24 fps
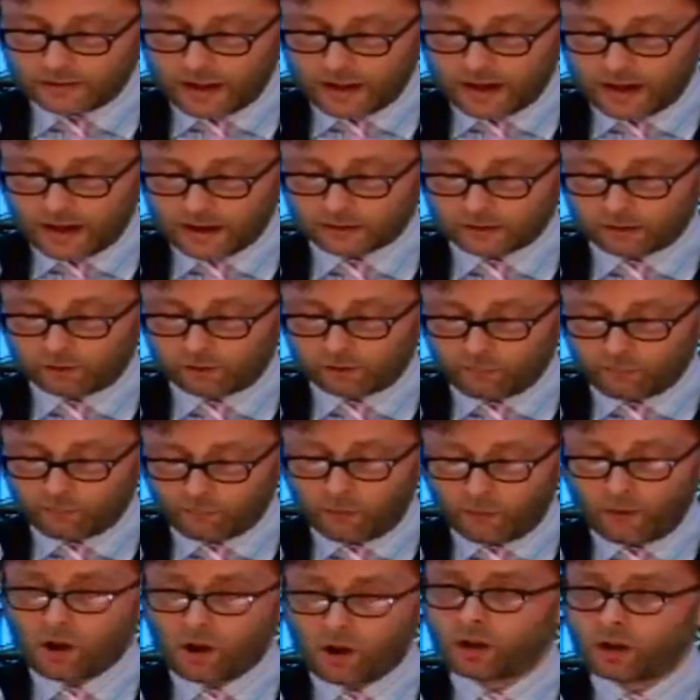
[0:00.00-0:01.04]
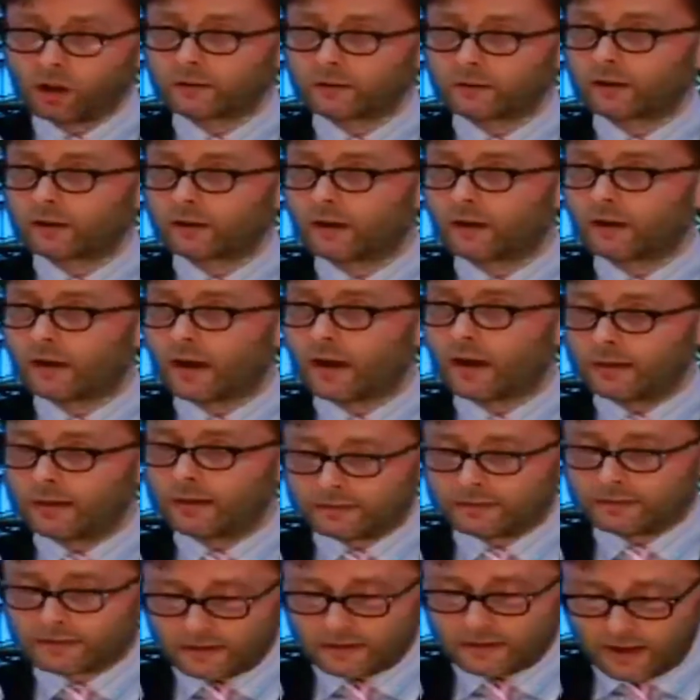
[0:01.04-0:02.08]
As a result,
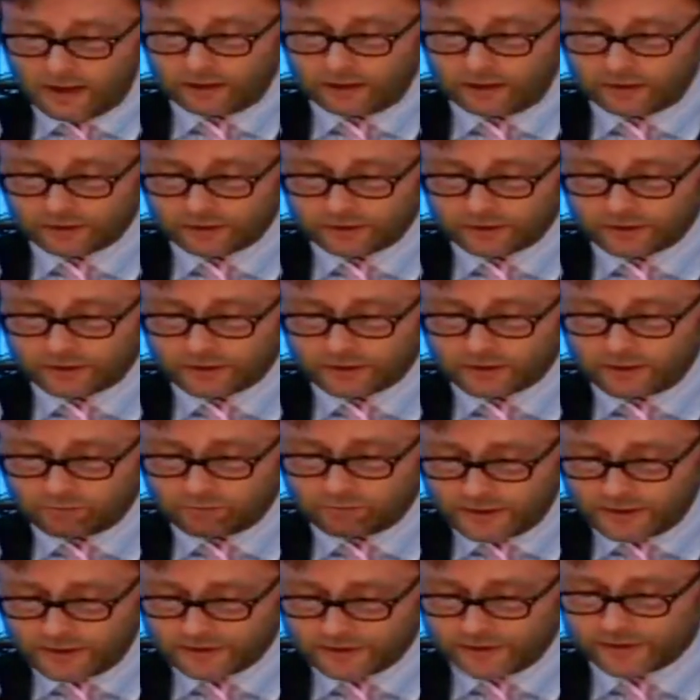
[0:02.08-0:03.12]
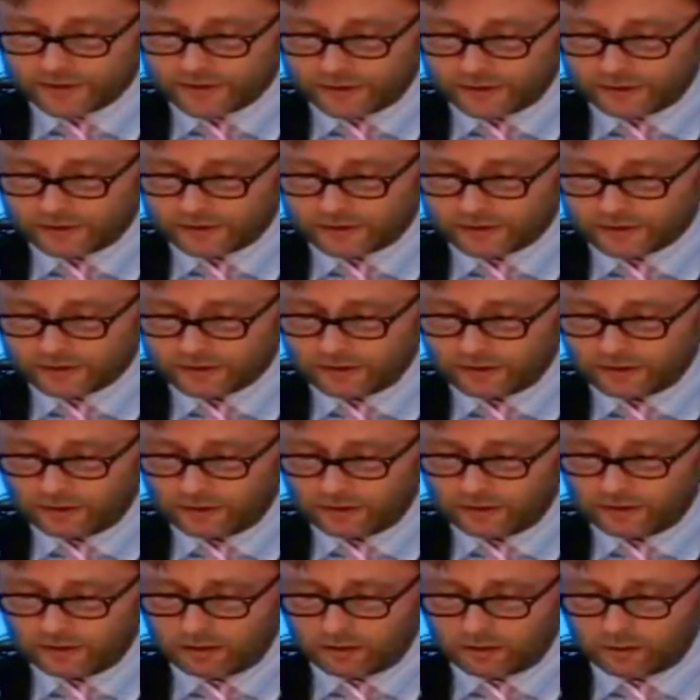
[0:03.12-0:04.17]
the minority of Jesuit of Jewish
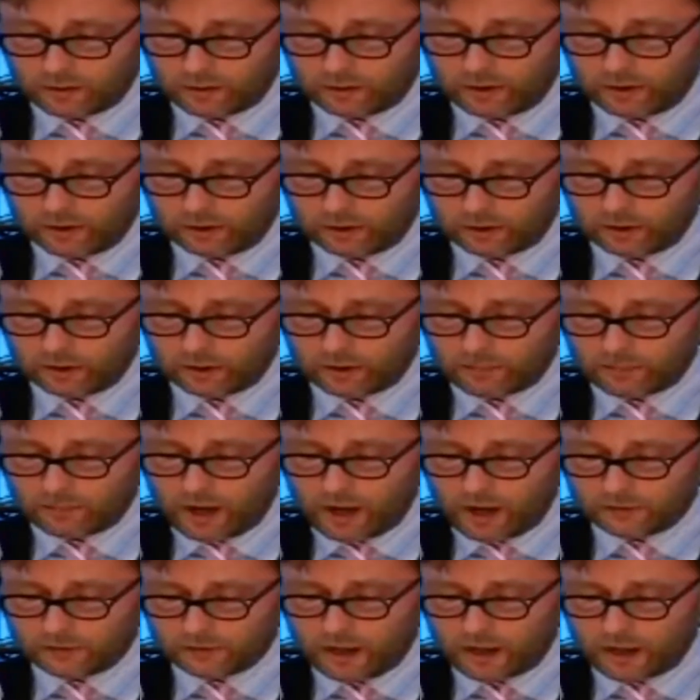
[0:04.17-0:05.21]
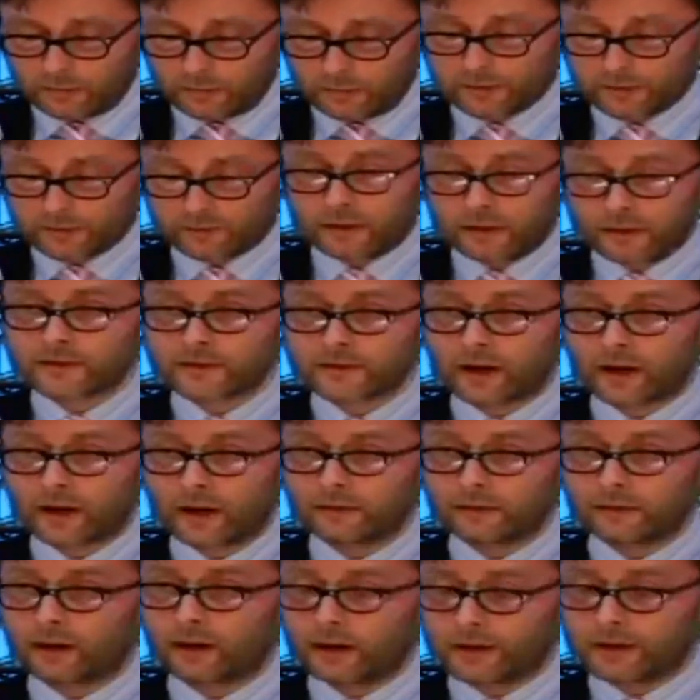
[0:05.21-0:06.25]
ancestry,
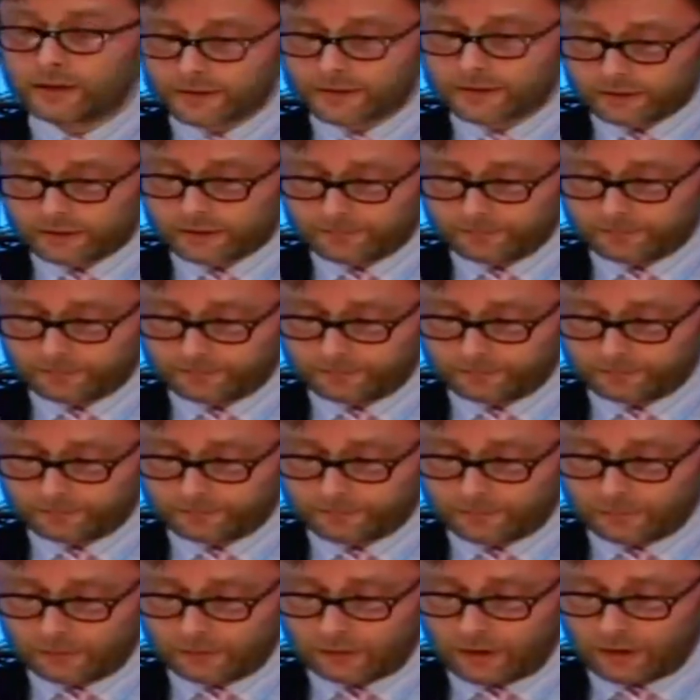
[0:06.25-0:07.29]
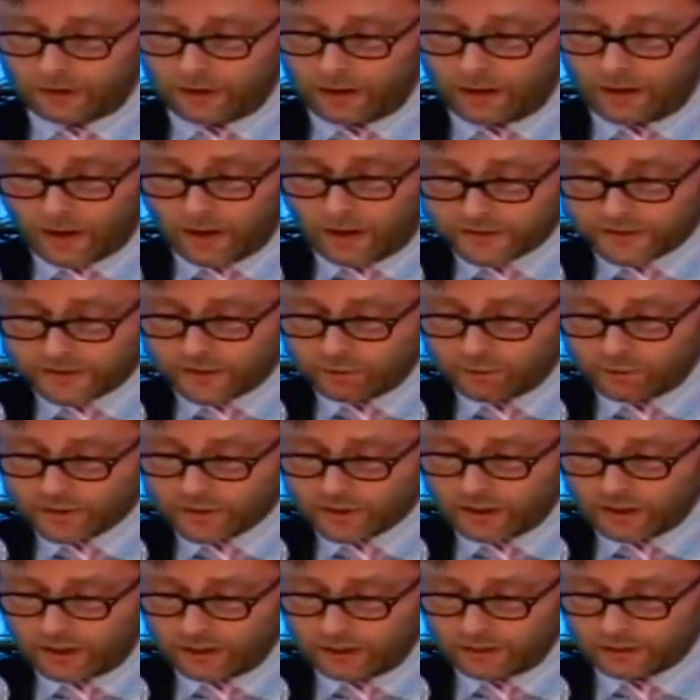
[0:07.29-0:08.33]
socially and psychologically bonded
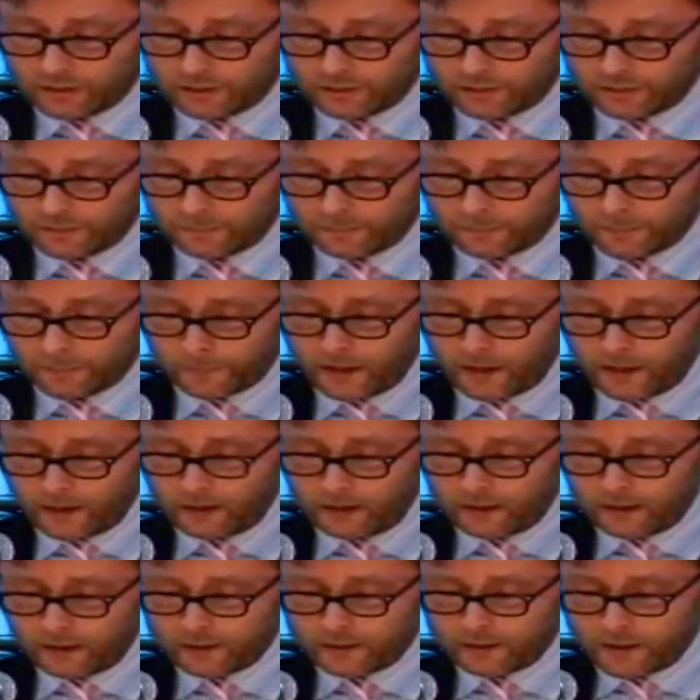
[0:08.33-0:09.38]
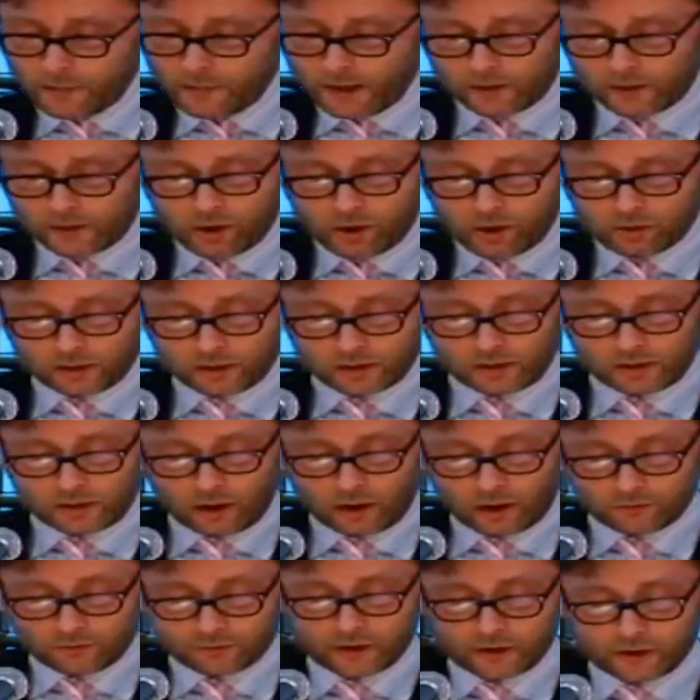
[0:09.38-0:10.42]
one to another or
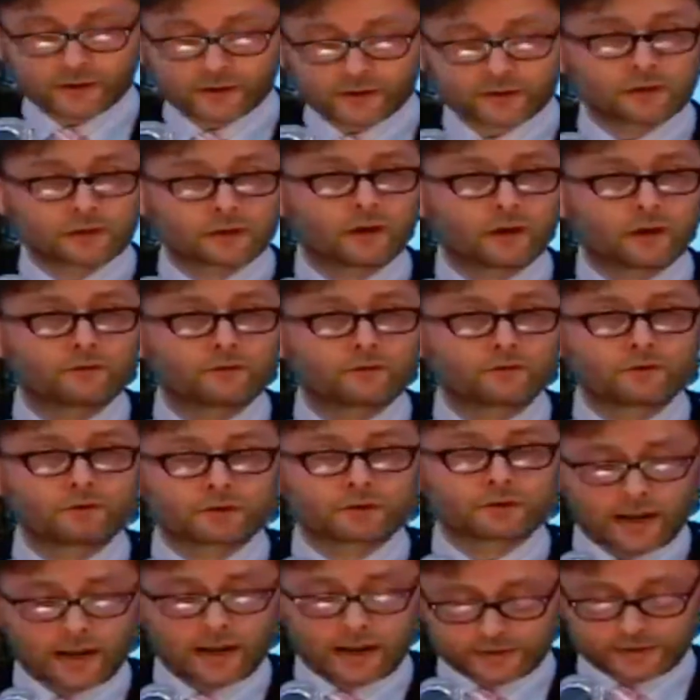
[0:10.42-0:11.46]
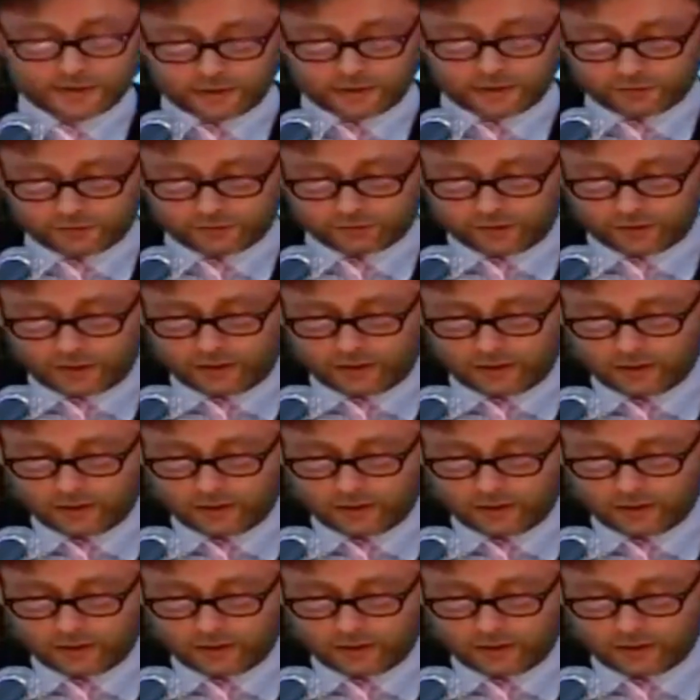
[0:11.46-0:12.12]
dissociated from one another,